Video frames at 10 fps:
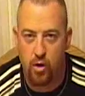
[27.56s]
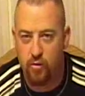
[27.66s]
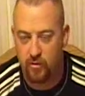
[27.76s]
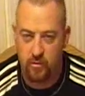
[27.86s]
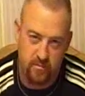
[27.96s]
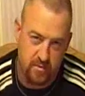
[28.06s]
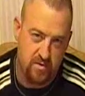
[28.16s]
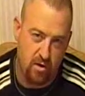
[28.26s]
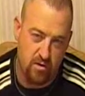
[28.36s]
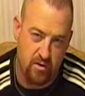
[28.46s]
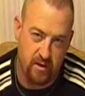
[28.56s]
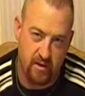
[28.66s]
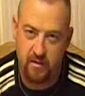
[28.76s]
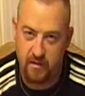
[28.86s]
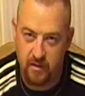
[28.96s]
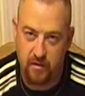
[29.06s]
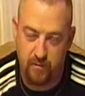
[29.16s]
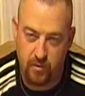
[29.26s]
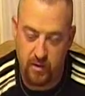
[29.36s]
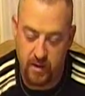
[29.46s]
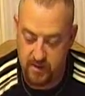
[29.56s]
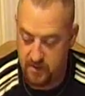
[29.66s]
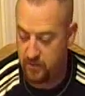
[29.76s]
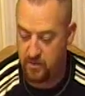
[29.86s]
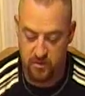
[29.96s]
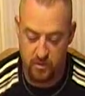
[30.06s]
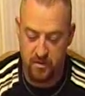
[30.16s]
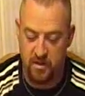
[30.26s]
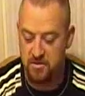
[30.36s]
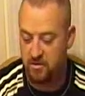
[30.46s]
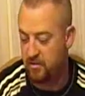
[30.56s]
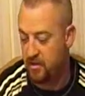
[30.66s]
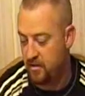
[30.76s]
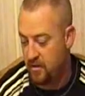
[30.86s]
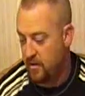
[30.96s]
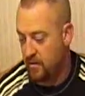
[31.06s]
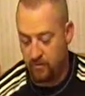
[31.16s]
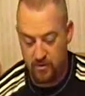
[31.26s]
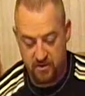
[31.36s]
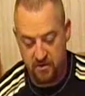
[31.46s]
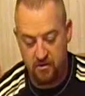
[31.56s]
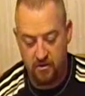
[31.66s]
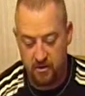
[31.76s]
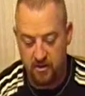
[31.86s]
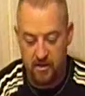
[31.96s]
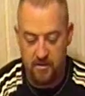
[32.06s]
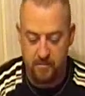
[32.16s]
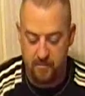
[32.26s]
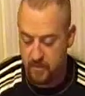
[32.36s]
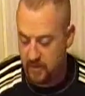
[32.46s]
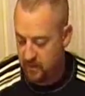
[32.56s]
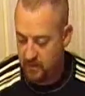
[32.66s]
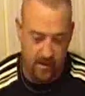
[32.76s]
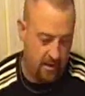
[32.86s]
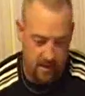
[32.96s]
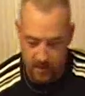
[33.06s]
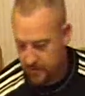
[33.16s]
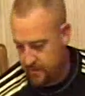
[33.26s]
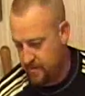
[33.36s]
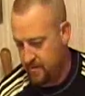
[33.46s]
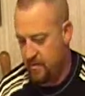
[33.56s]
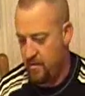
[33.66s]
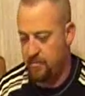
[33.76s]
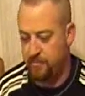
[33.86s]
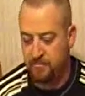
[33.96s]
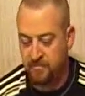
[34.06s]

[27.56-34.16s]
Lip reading: go from starter kit into full ASL. There's two things you're going to need. First thing you're going to need is this here.